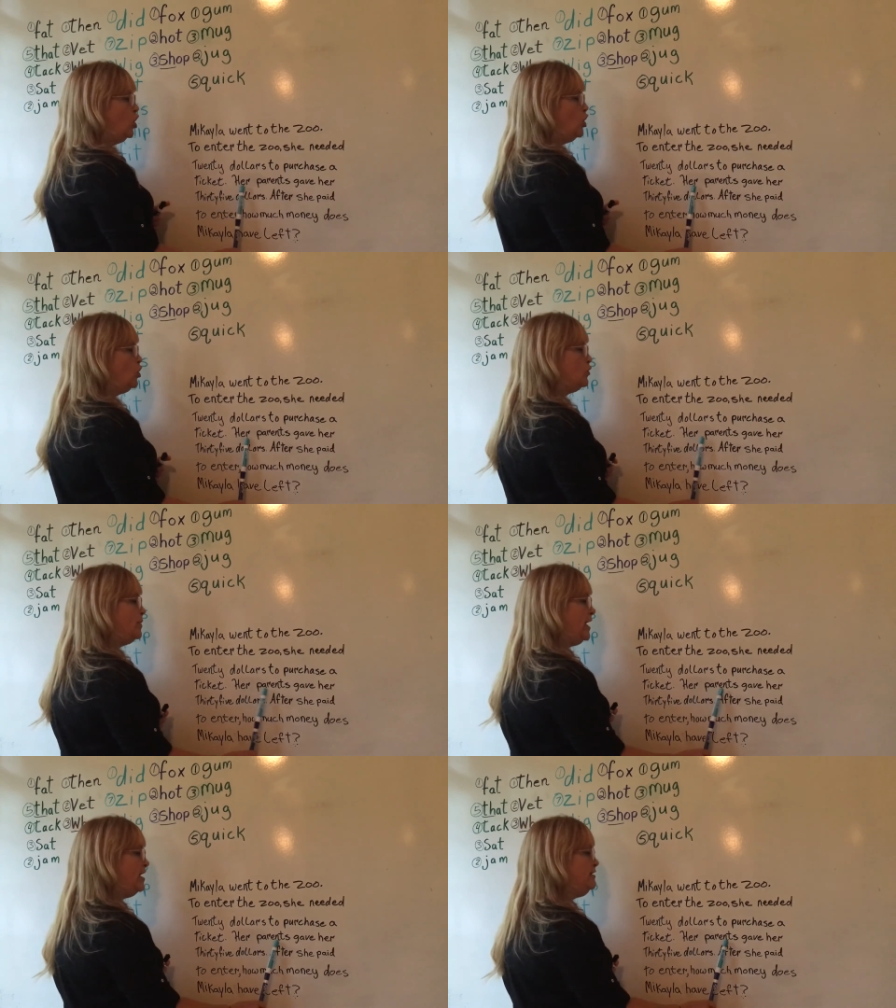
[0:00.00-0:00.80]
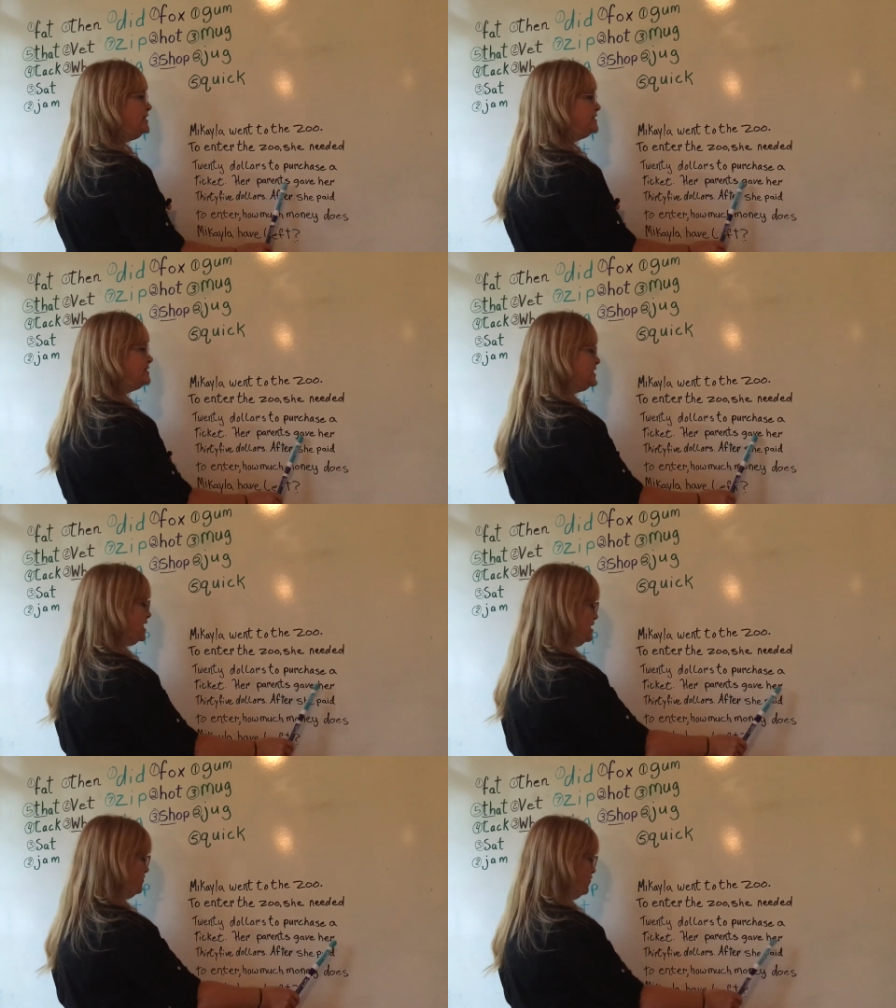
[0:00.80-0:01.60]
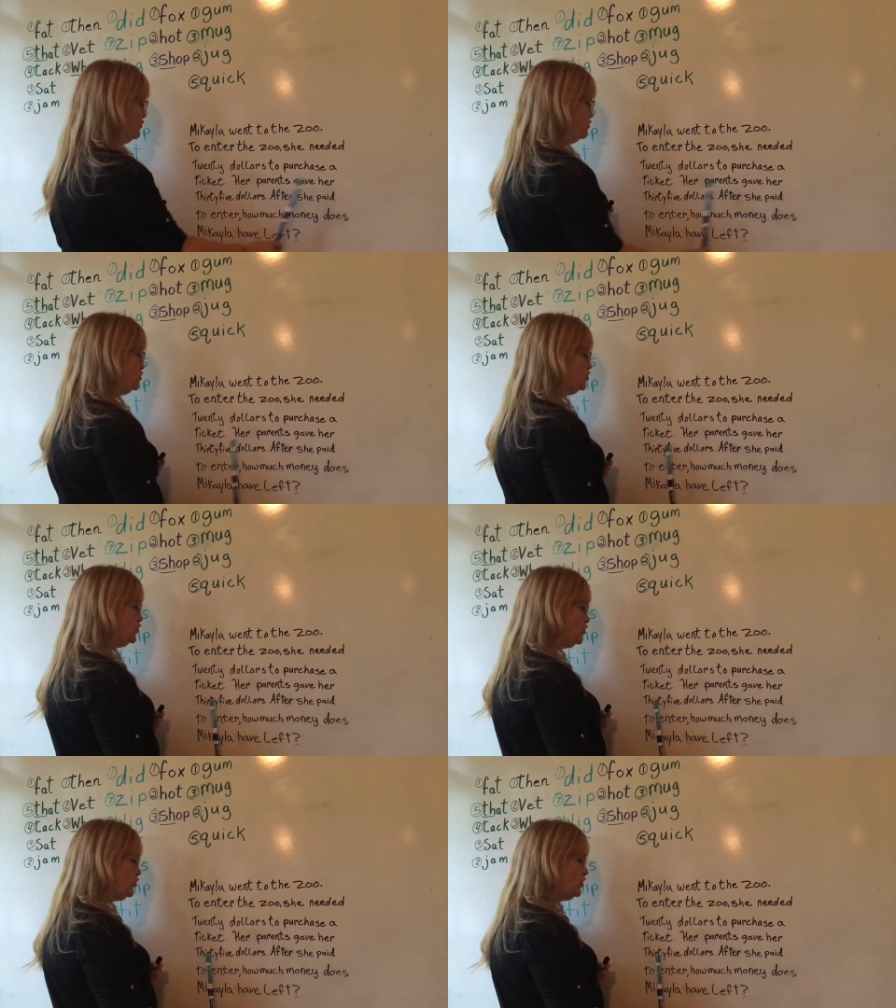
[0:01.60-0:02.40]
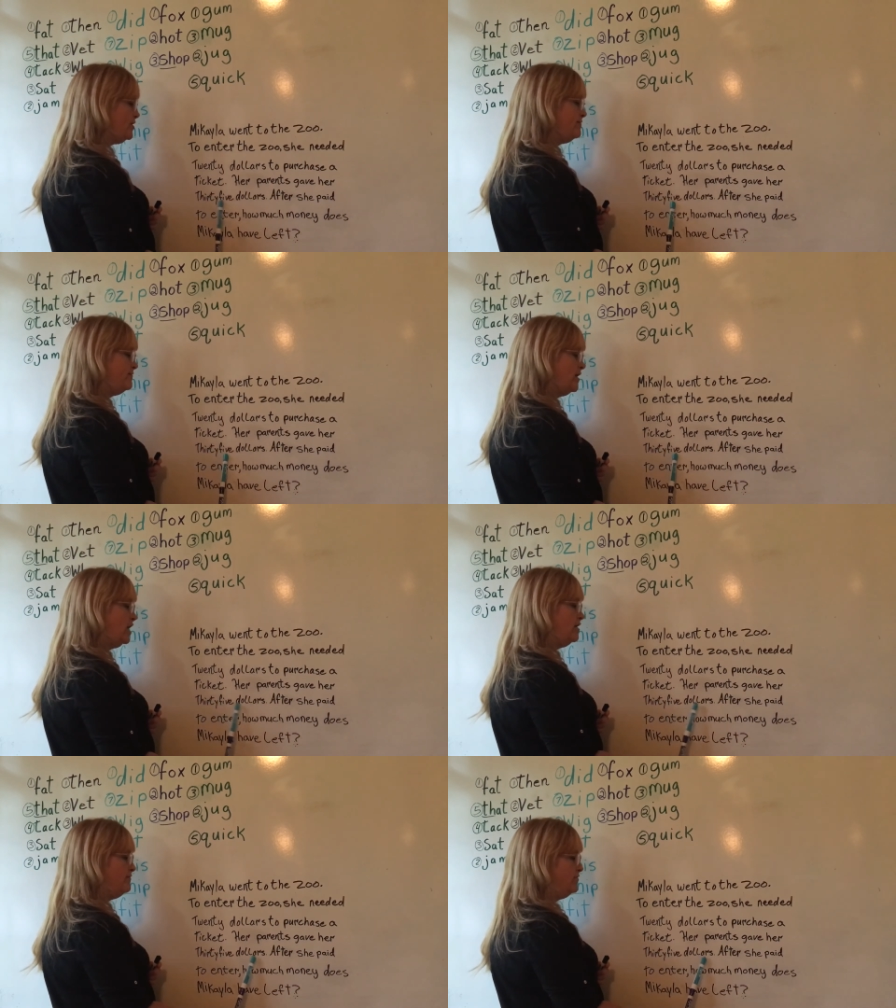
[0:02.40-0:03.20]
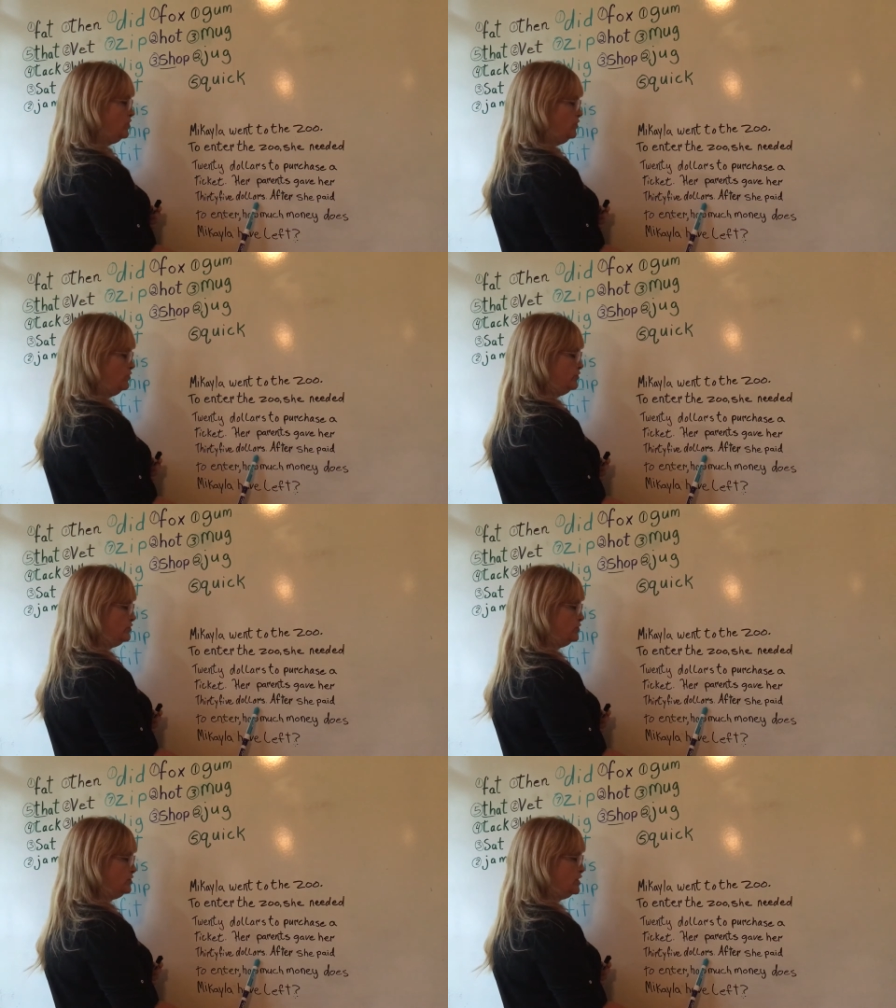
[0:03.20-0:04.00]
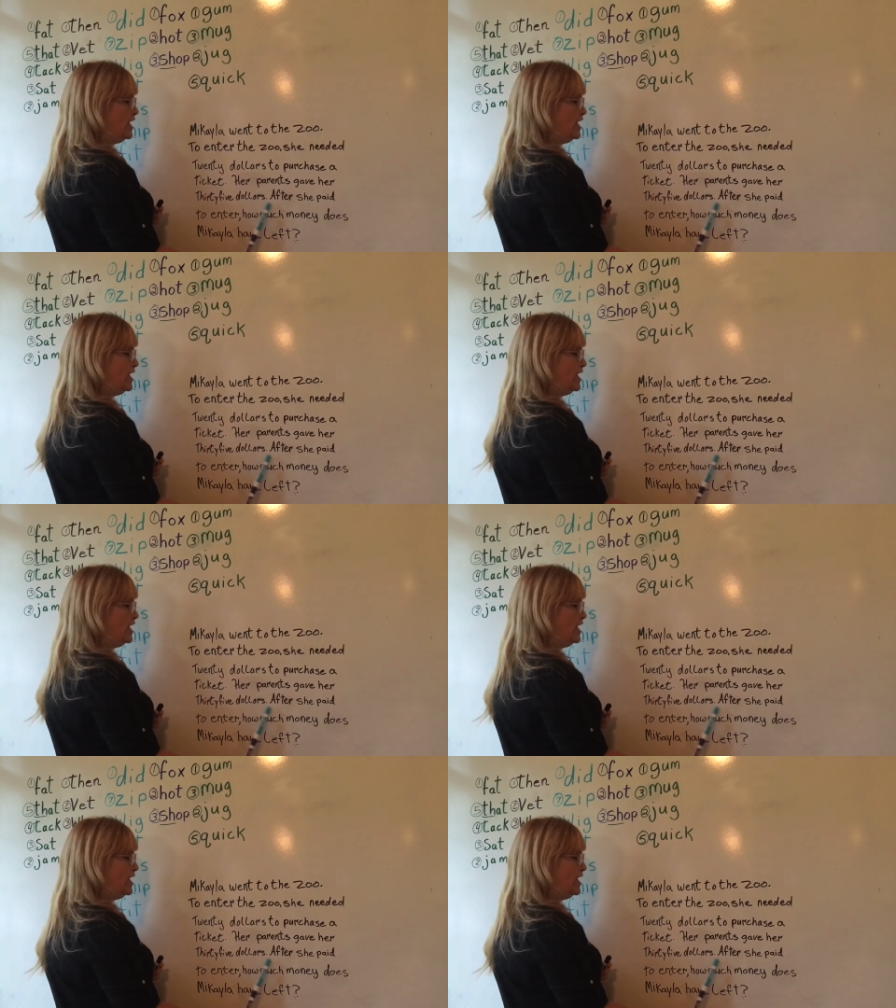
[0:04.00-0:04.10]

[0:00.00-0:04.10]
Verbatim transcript: Her parents gave her $35